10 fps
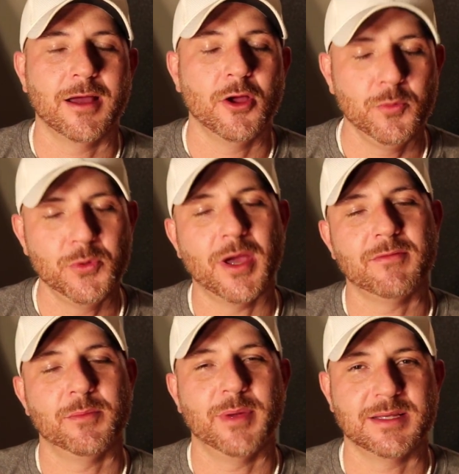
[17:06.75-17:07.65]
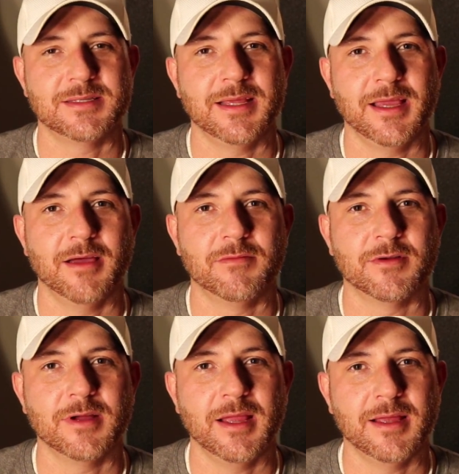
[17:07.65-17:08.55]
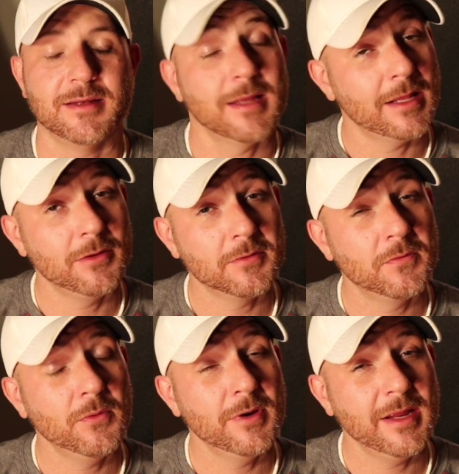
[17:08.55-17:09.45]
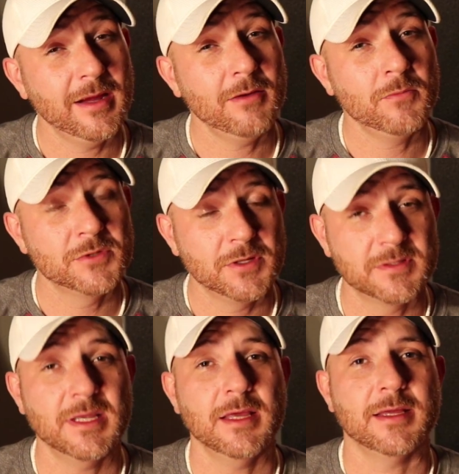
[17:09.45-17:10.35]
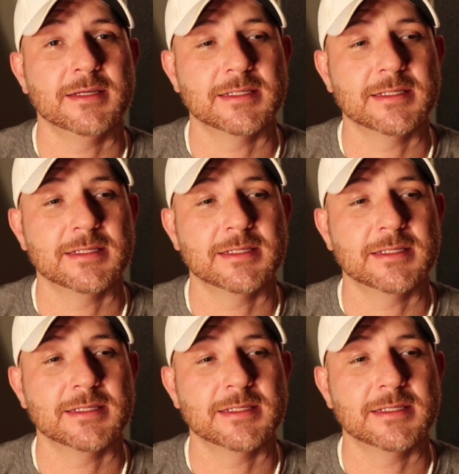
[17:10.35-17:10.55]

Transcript: I hope you have the best day ever, and I look forward to hearing what you say.